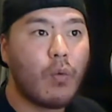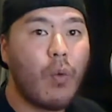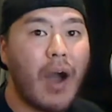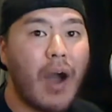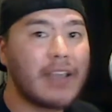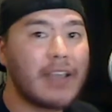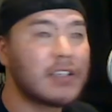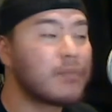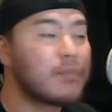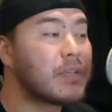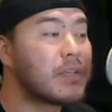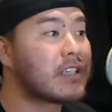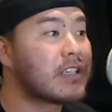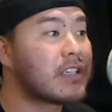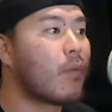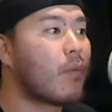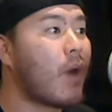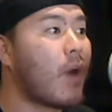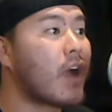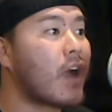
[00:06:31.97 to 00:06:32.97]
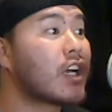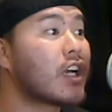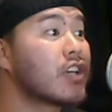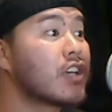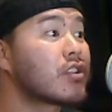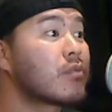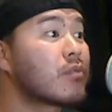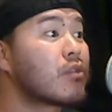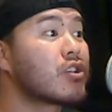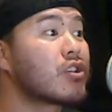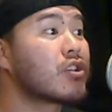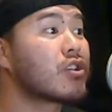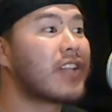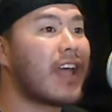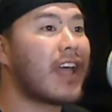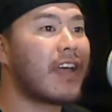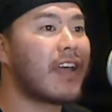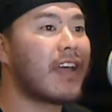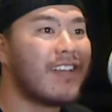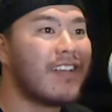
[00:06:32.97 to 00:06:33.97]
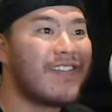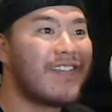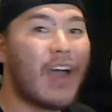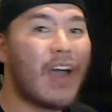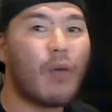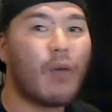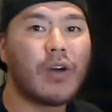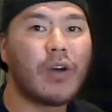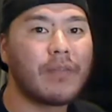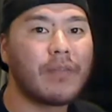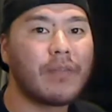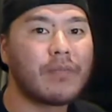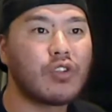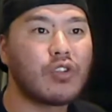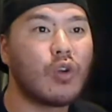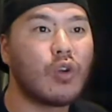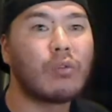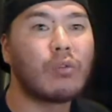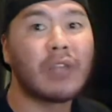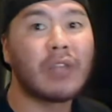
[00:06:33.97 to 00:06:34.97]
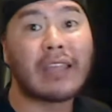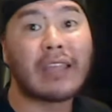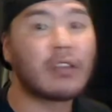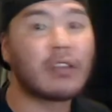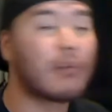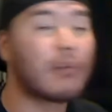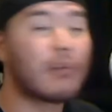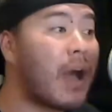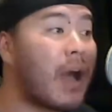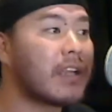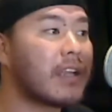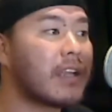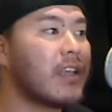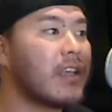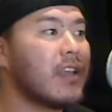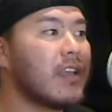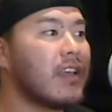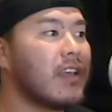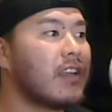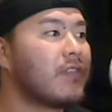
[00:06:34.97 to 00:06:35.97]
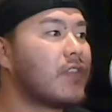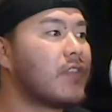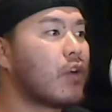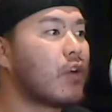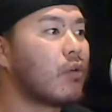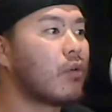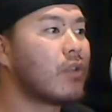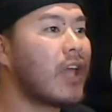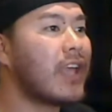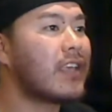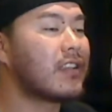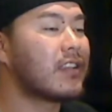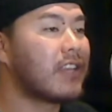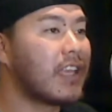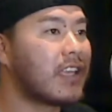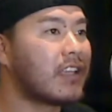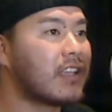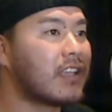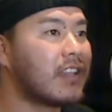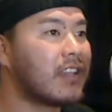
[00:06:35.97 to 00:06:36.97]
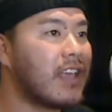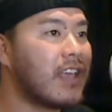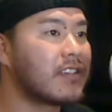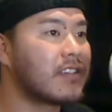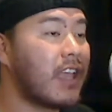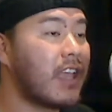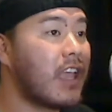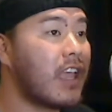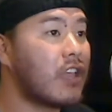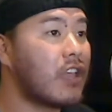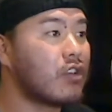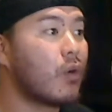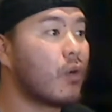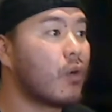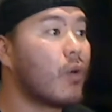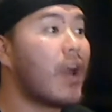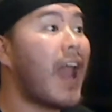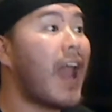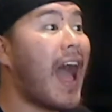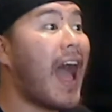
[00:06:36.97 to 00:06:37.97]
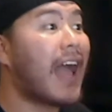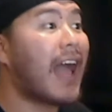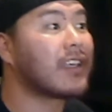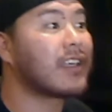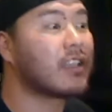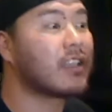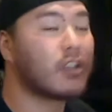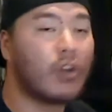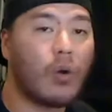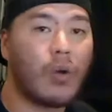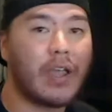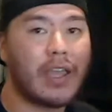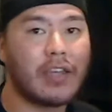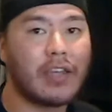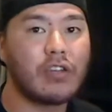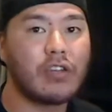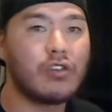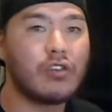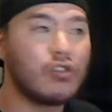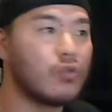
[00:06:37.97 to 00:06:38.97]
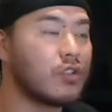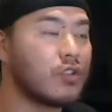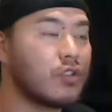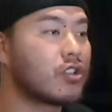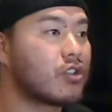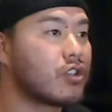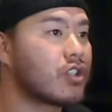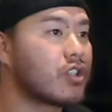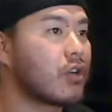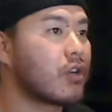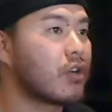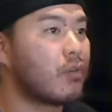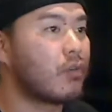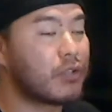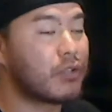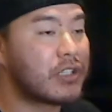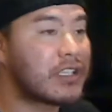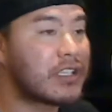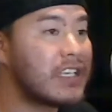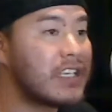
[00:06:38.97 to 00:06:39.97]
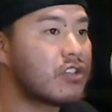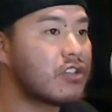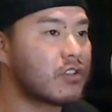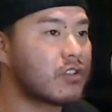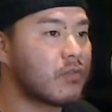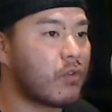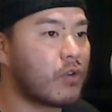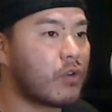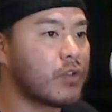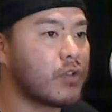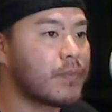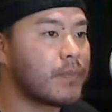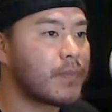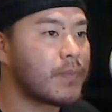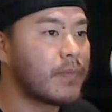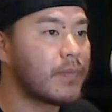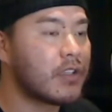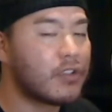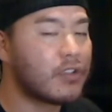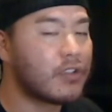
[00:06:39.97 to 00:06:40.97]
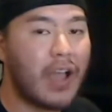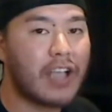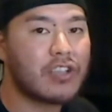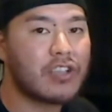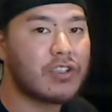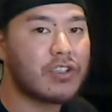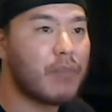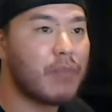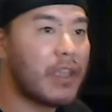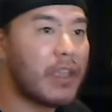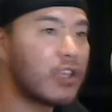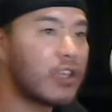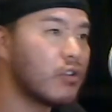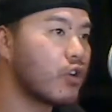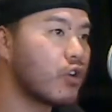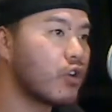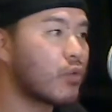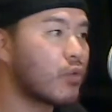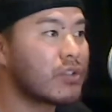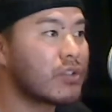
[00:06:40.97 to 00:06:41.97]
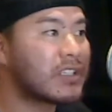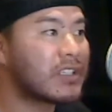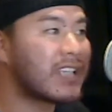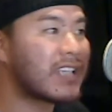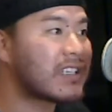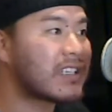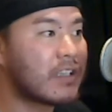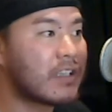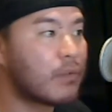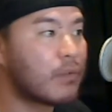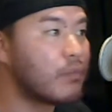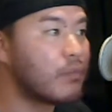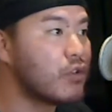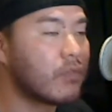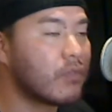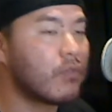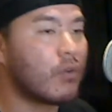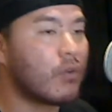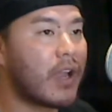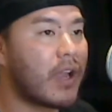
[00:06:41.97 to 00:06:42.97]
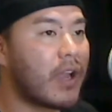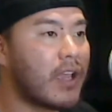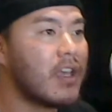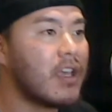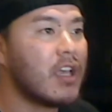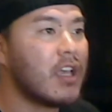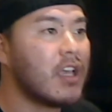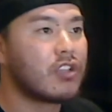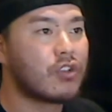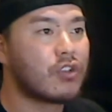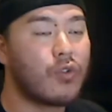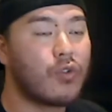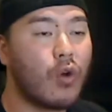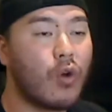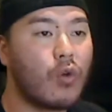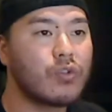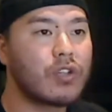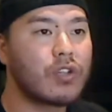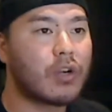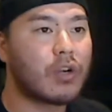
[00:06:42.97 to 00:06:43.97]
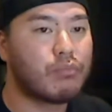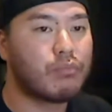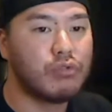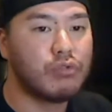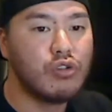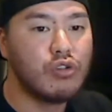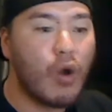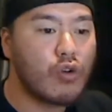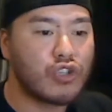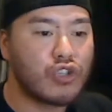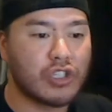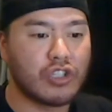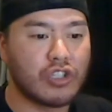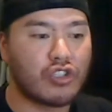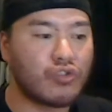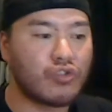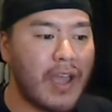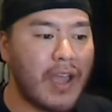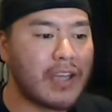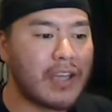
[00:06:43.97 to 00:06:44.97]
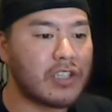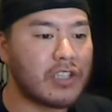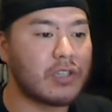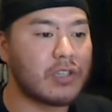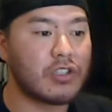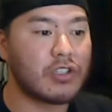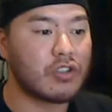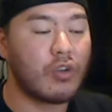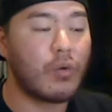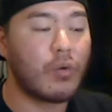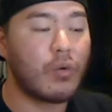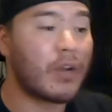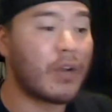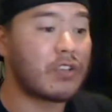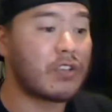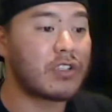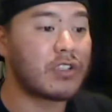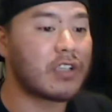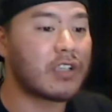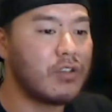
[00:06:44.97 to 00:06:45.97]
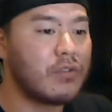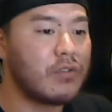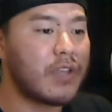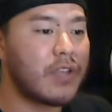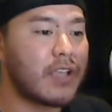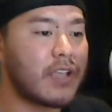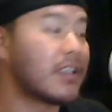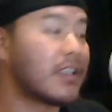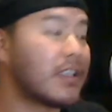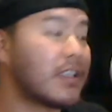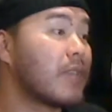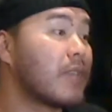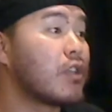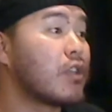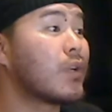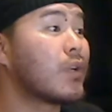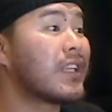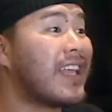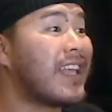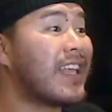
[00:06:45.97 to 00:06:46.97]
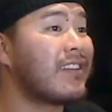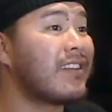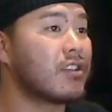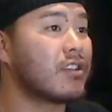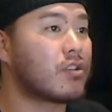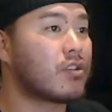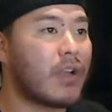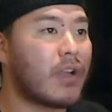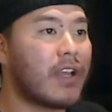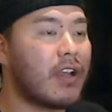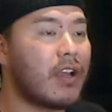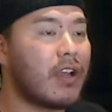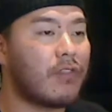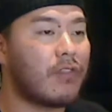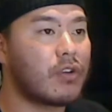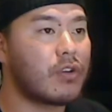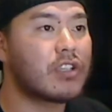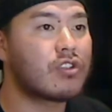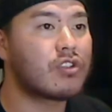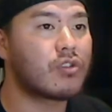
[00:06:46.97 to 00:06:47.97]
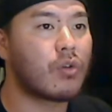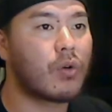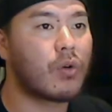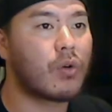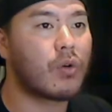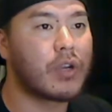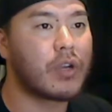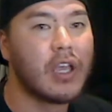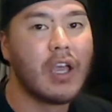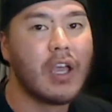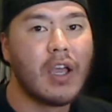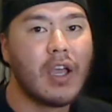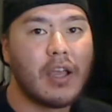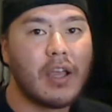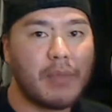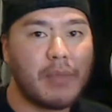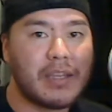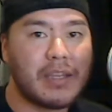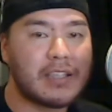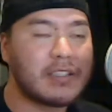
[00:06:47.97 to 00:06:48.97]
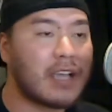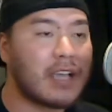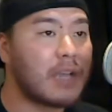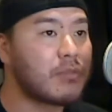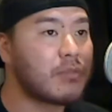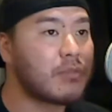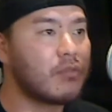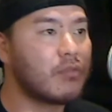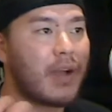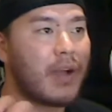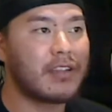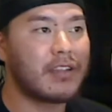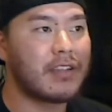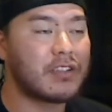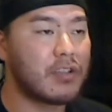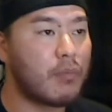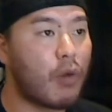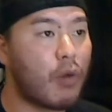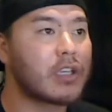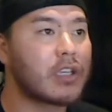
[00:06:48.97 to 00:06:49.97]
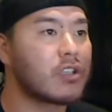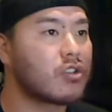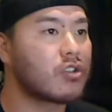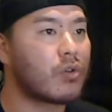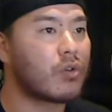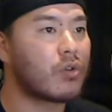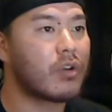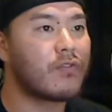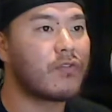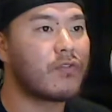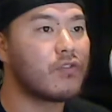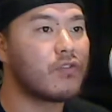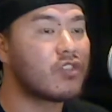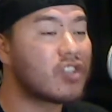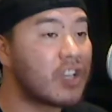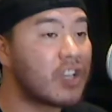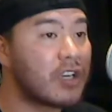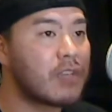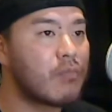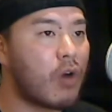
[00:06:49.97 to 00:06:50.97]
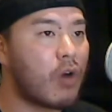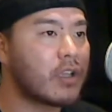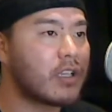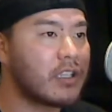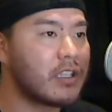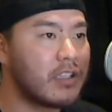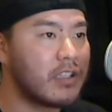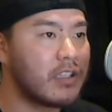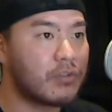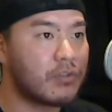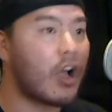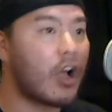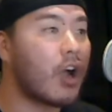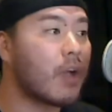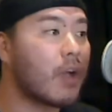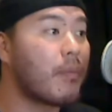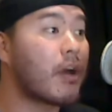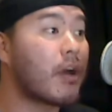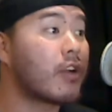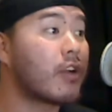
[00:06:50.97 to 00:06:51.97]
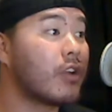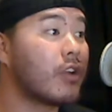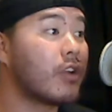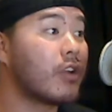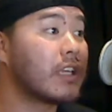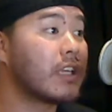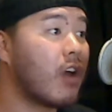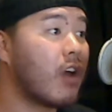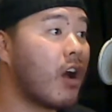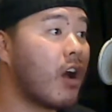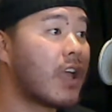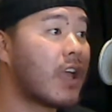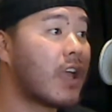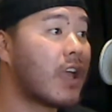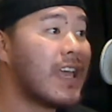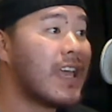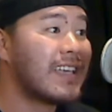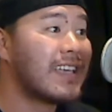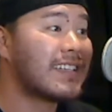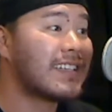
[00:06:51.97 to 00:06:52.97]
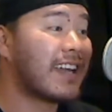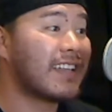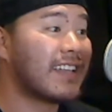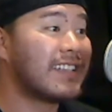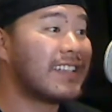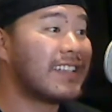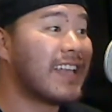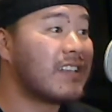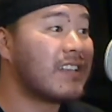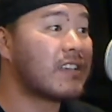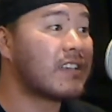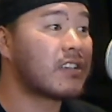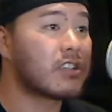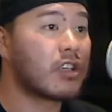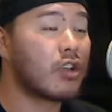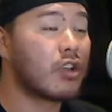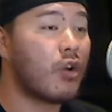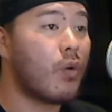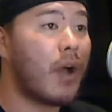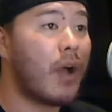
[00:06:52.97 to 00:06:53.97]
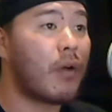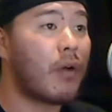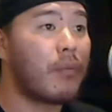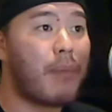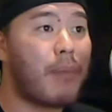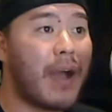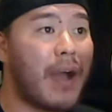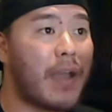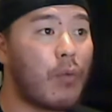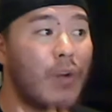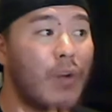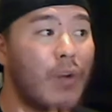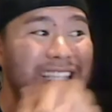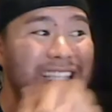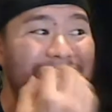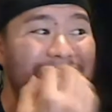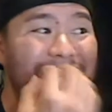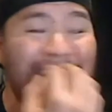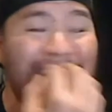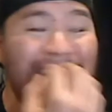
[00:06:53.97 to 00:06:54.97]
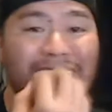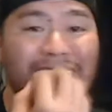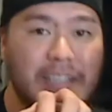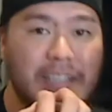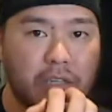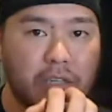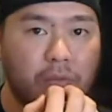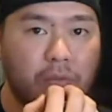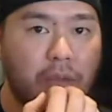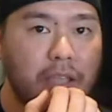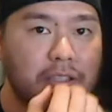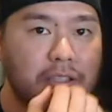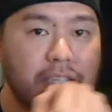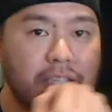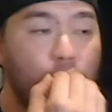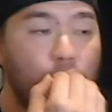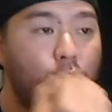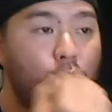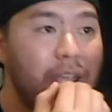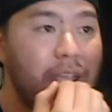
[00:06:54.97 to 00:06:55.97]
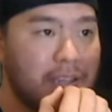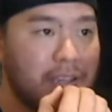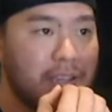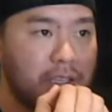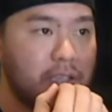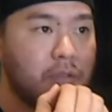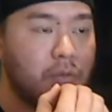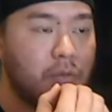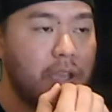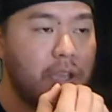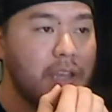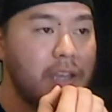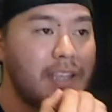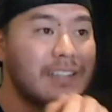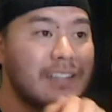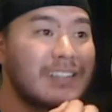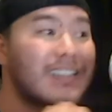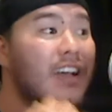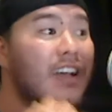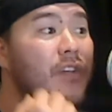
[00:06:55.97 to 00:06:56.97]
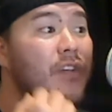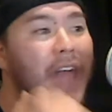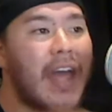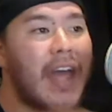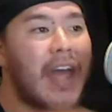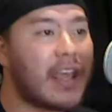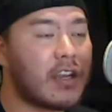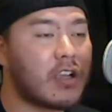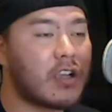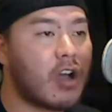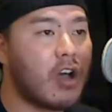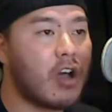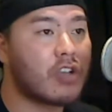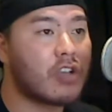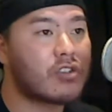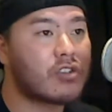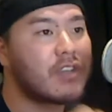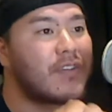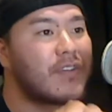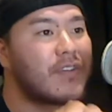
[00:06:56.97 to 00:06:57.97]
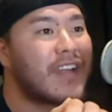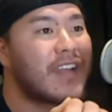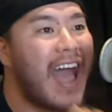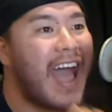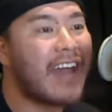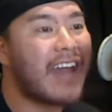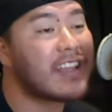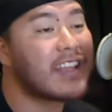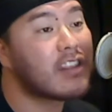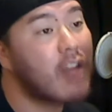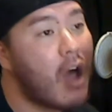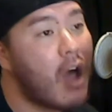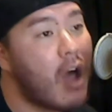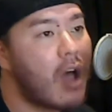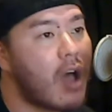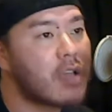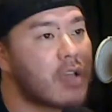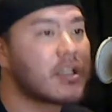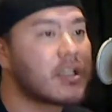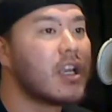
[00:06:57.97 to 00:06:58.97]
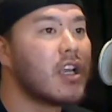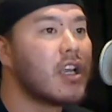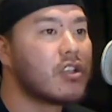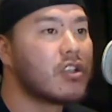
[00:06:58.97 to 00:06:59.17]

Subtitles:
Why? Is because they want customers that don't like their body. And if they don't like it, they can then say, hey, you know what? I can go ahead and do the surgical procedures for you to actually make you look real sexy and beautiful, right? So those are blue ocean strategy, because no one else is going to do that. Same thing with dentists, right? I've heard this story many times, and this is a marketing story. If you study marketing, they'll talk about it all day long, is that a dentist can go out, buy teeth cleaning, right? Teeth whitening, right? And sell that at a cost or even at a loss.